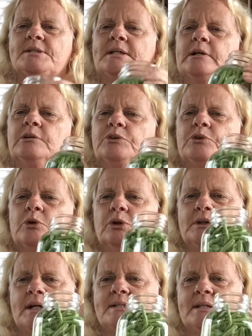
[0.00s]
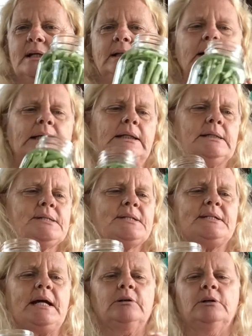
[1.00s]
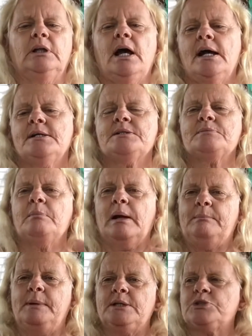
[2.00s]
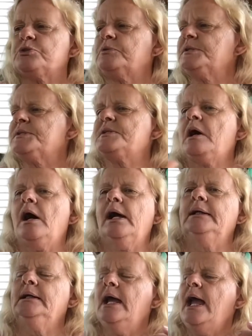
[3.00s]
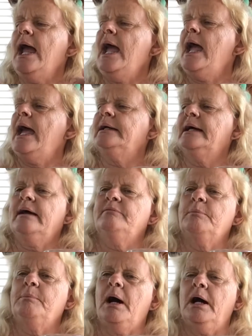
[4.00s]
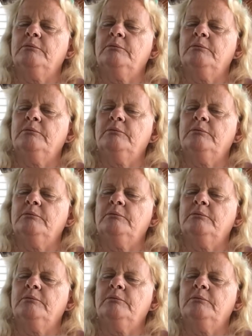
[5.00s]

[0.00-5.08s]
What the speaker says: here. They're all nice and clean and sterilized. My beans are inside, and I have a pot